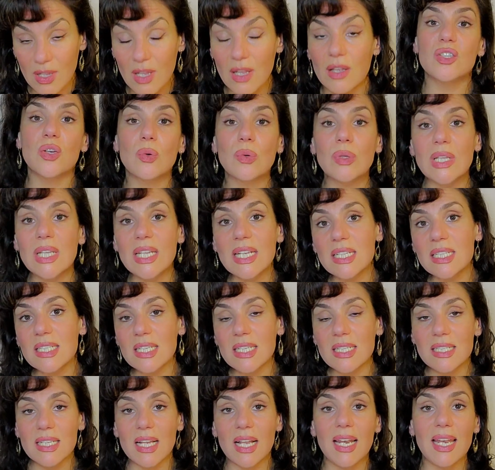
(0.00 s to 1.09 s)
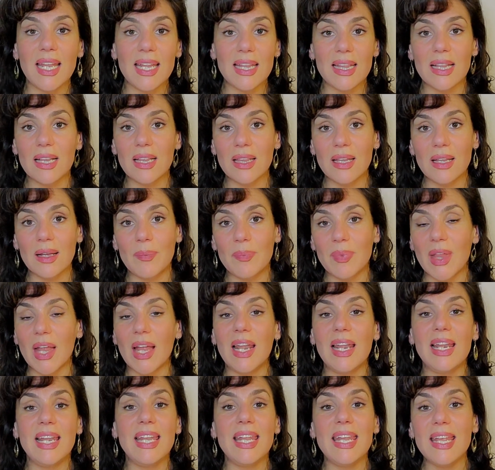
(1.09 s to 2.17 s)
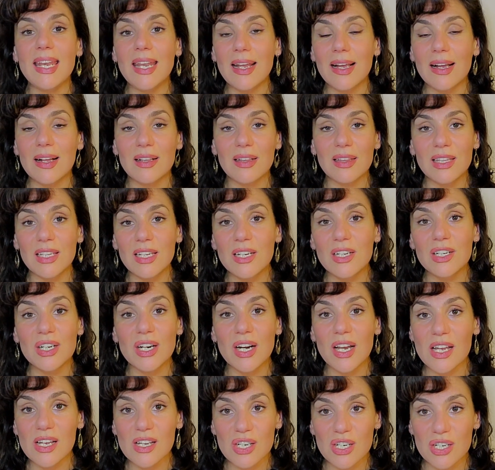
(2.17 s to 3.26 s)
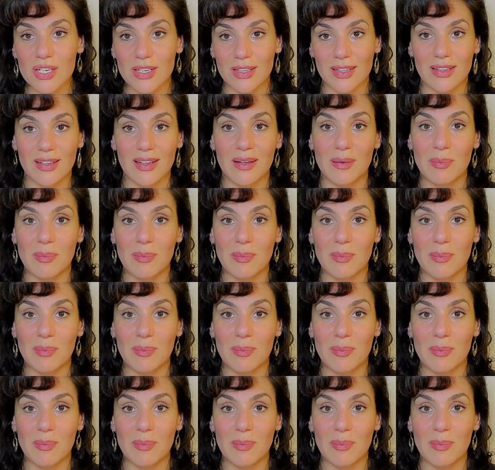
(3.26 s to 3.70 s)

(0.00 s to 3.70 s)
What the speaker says: So this is a little a lyrical digression